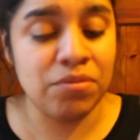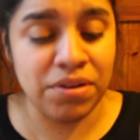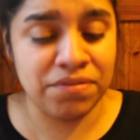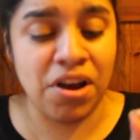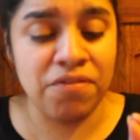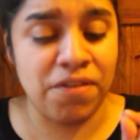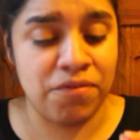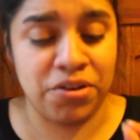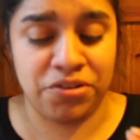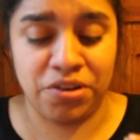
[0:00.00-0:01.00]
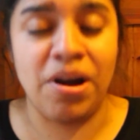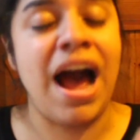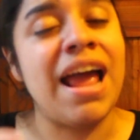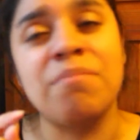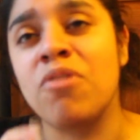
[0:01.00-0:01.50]
With no further ado,
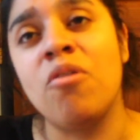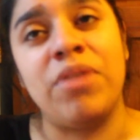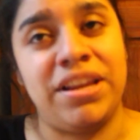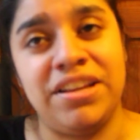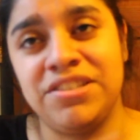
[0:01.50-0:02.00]
I am not ready.